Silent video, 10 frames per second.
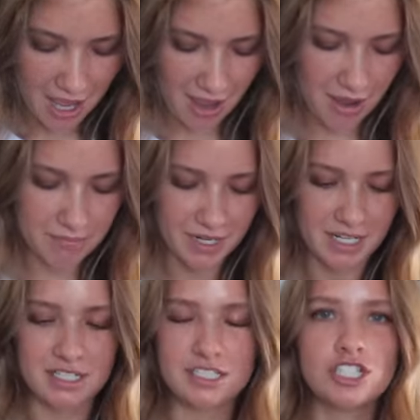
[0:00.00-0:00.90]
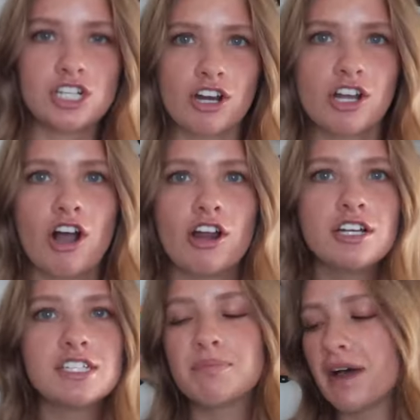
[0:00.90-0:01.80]
But it is Shark
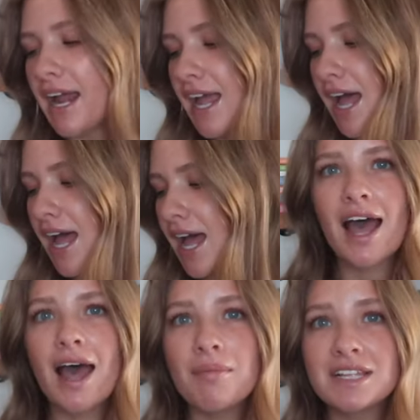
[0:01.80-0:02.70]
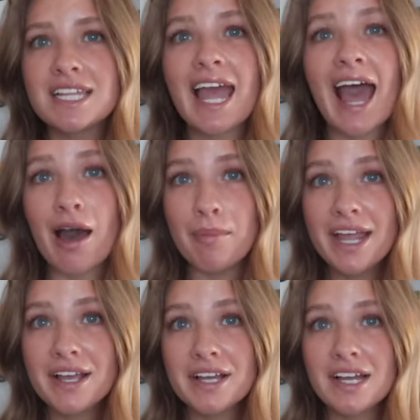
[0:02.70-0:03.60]
Heart by Emily
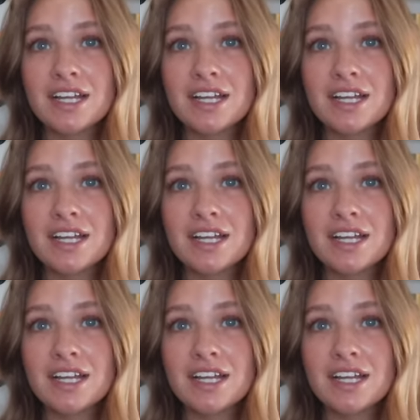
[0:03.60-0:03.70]
Habick.